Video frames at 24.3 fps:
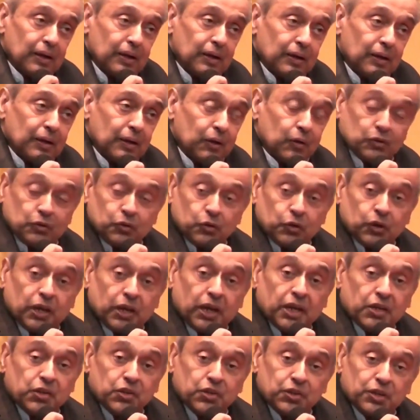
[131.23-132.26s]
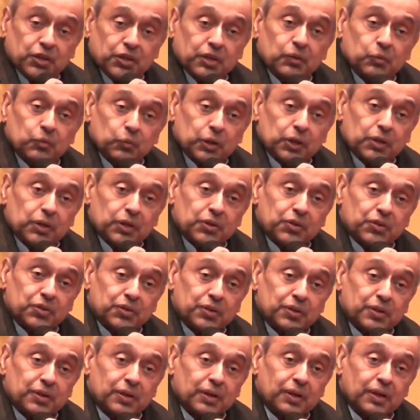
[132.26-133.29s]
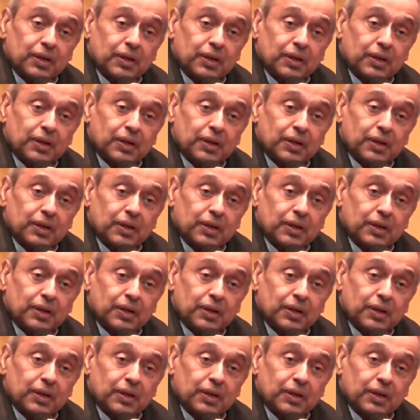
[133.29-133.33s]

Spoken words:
on an occasion which